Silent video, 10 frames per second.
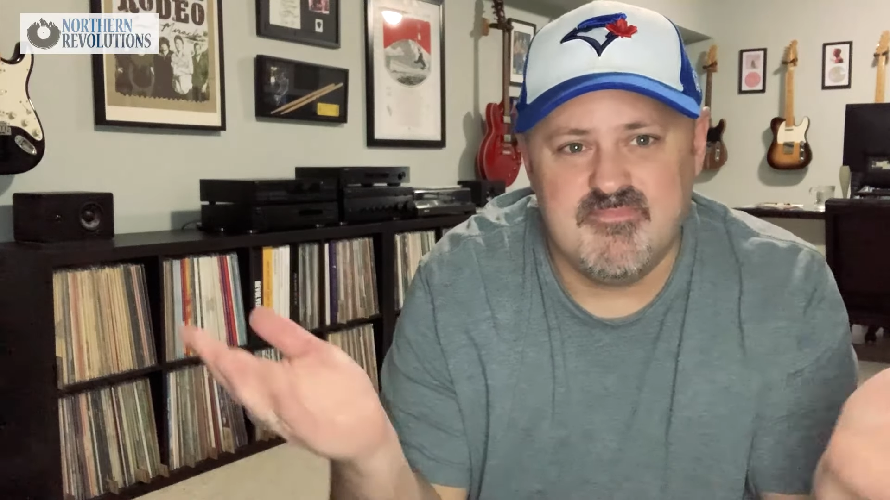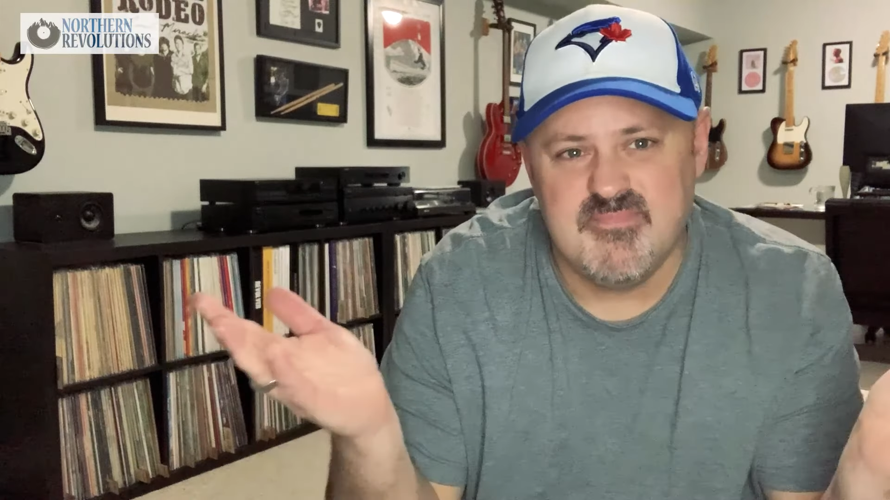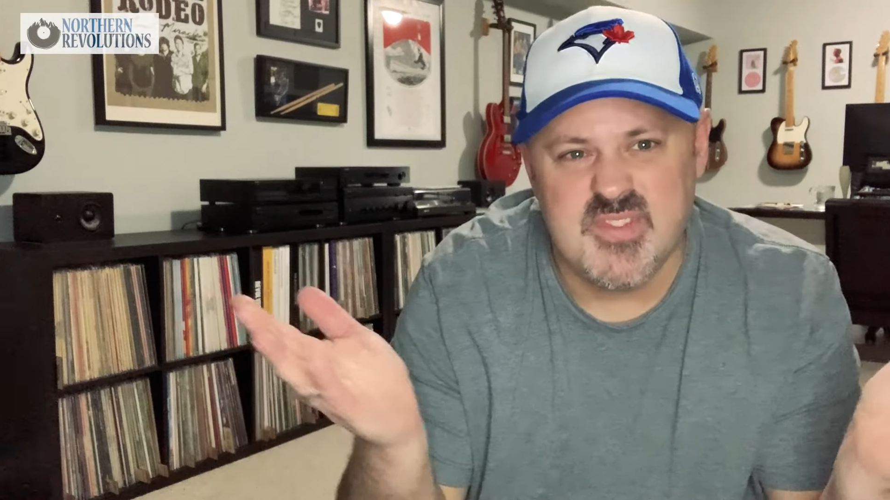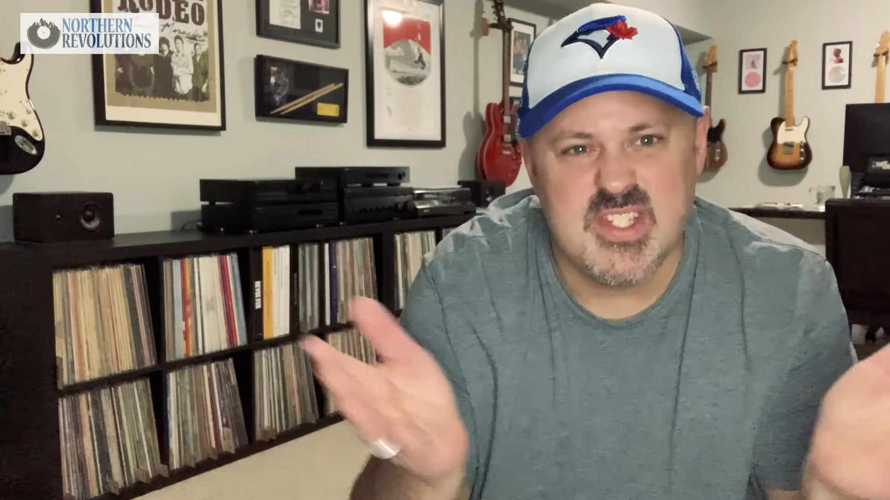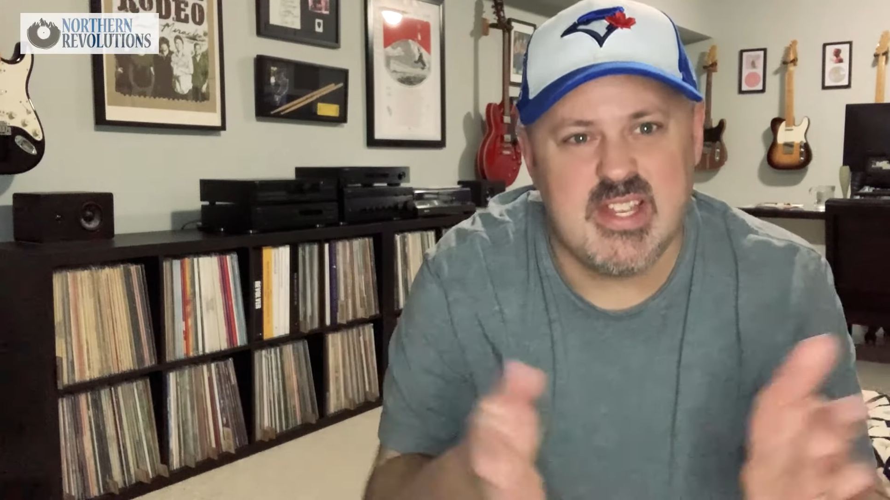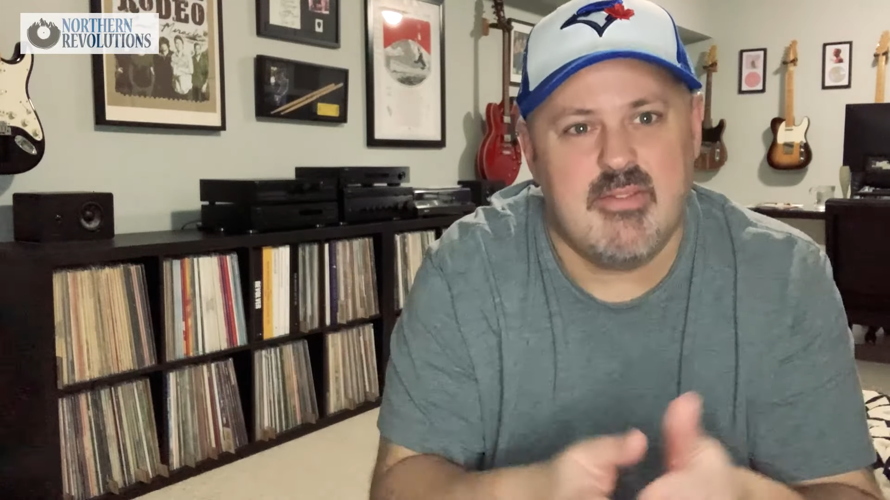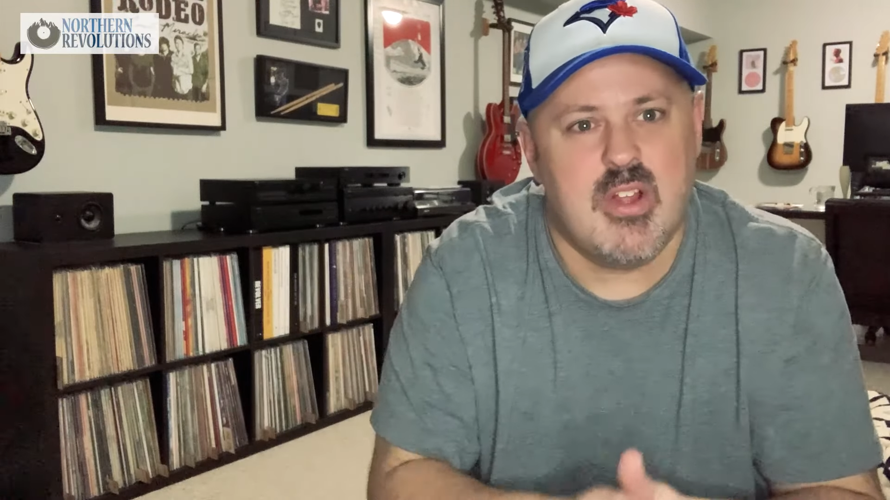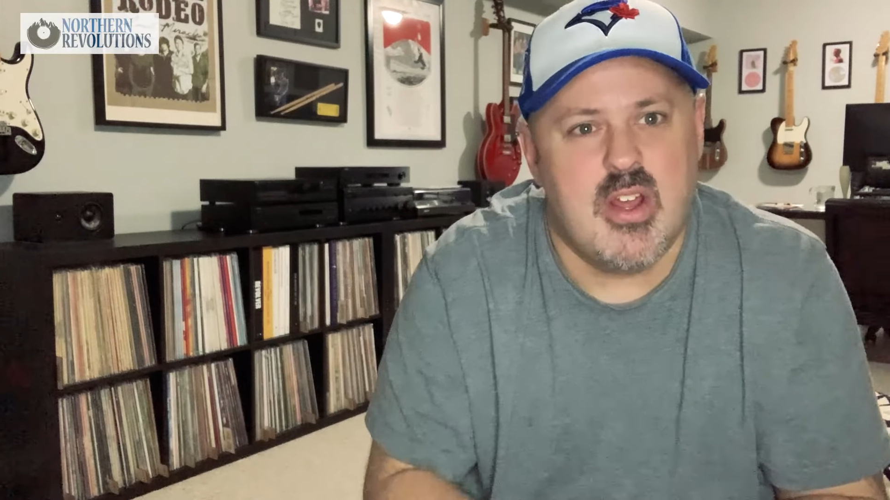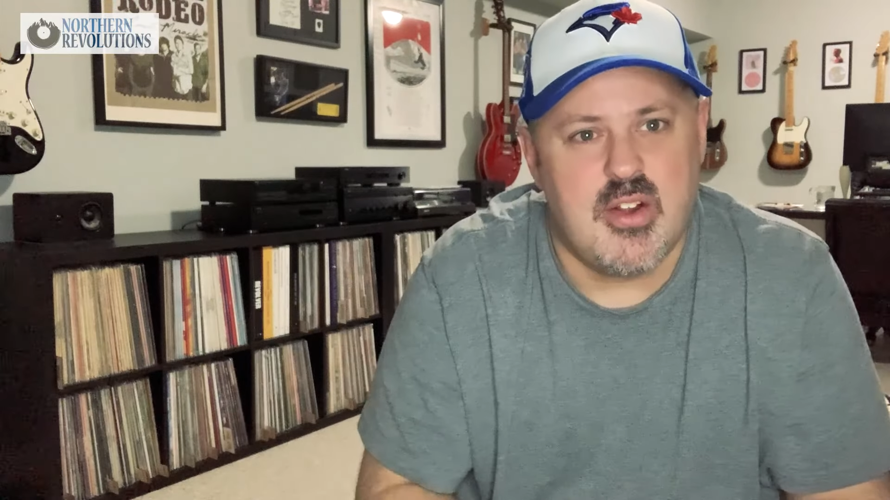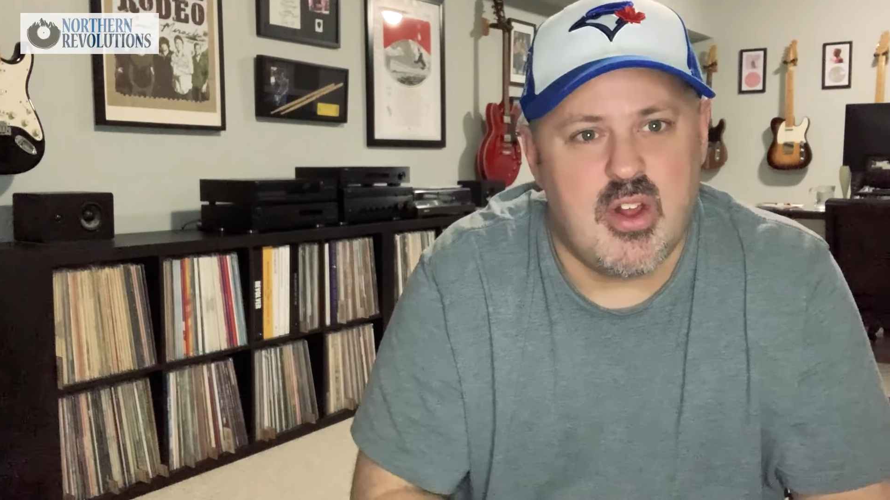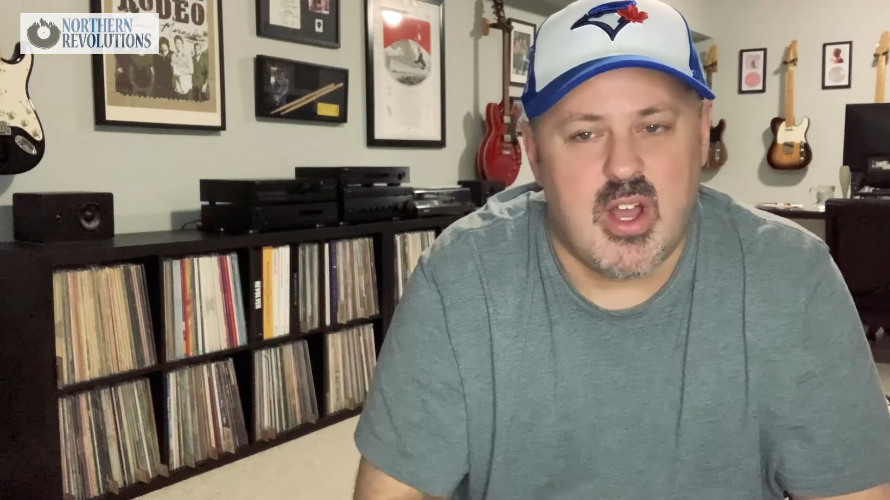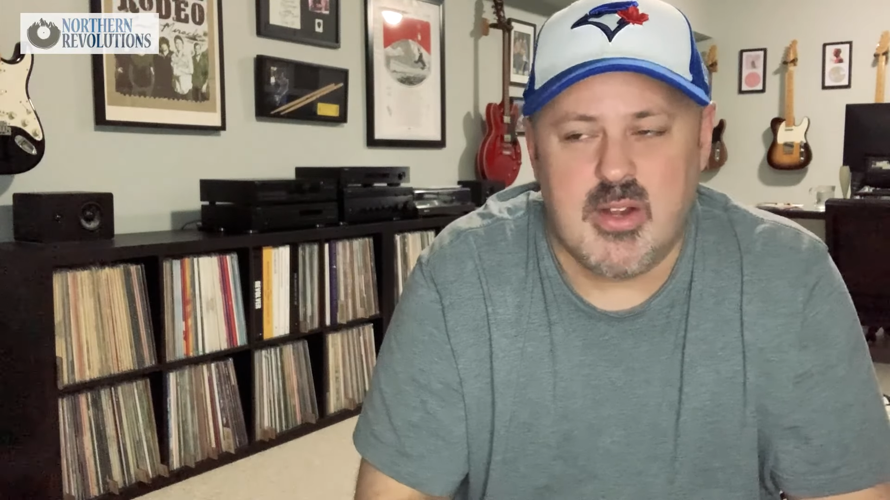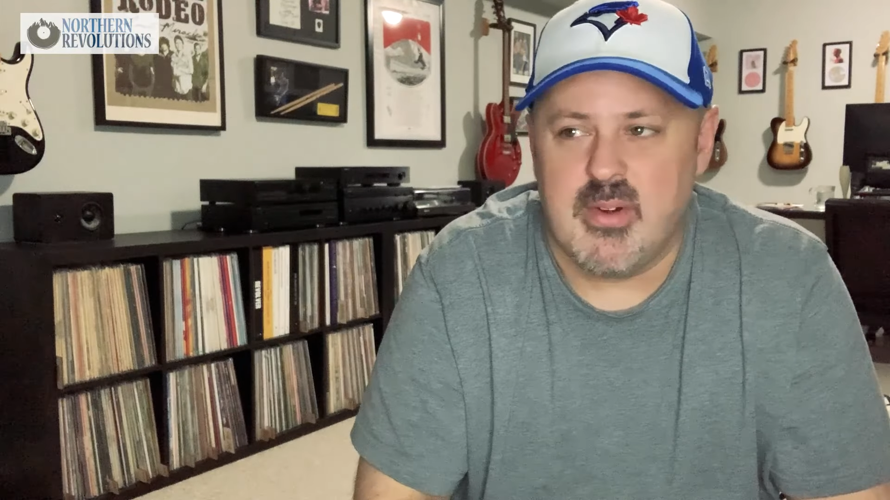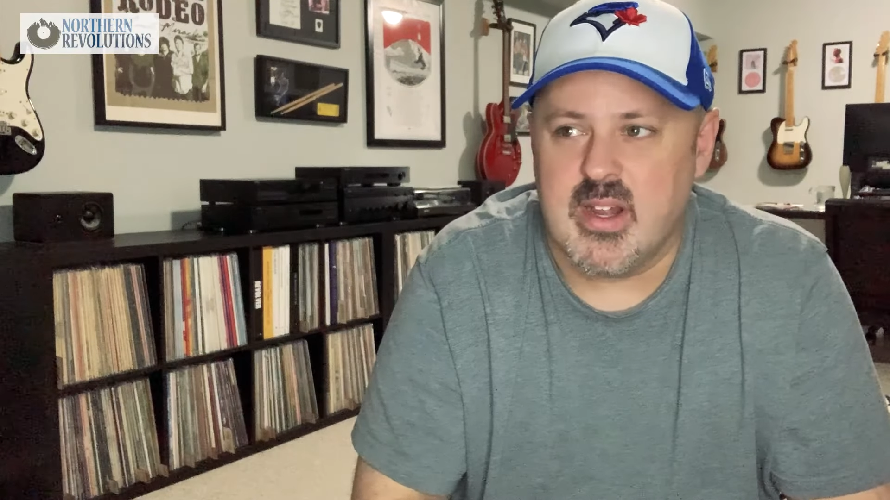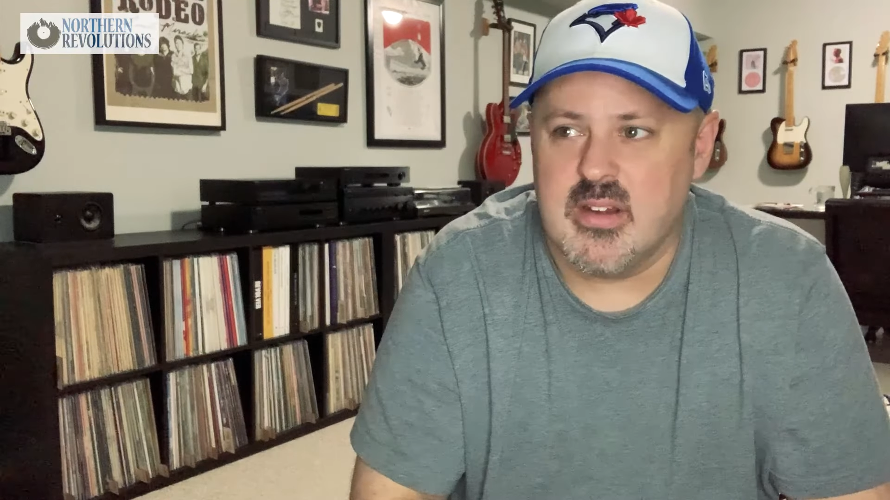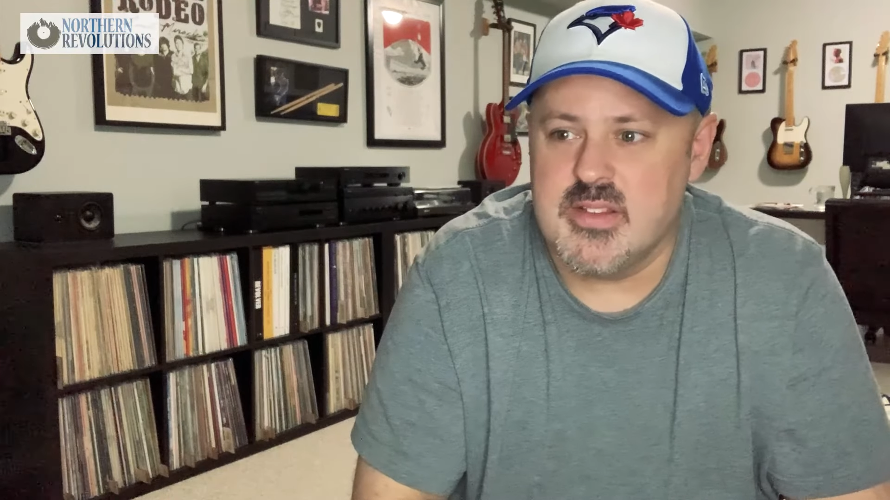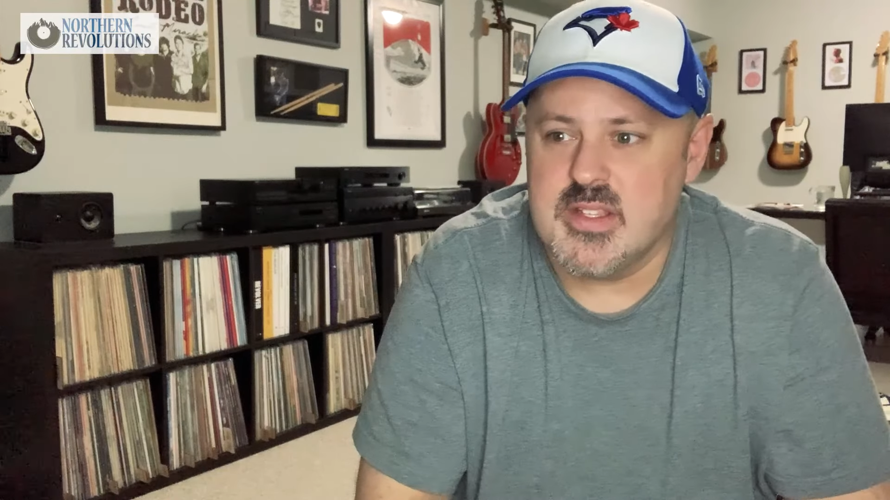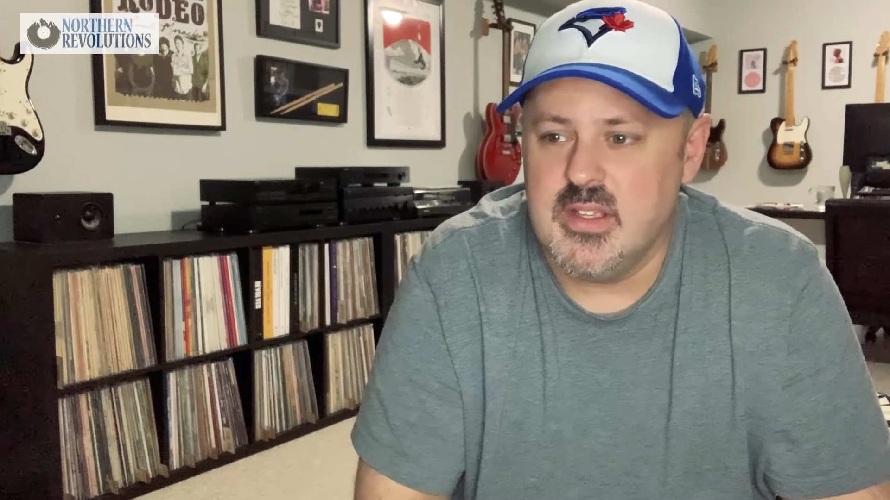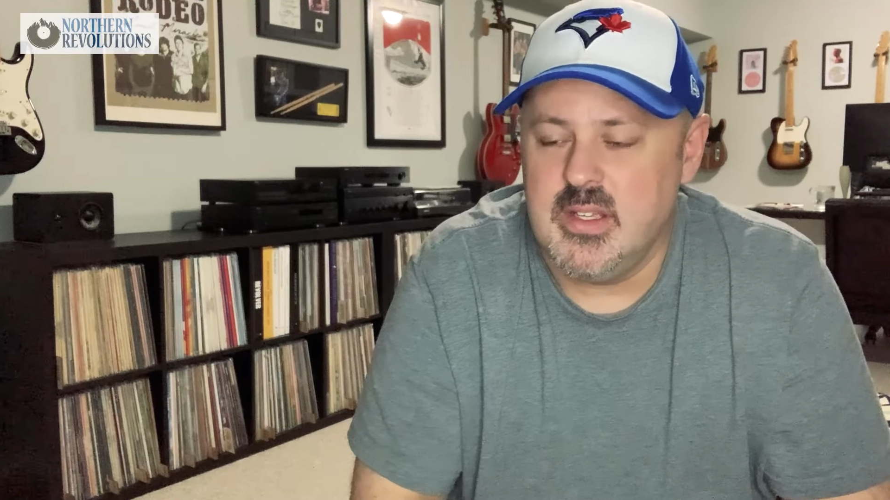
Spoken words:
700 odd records.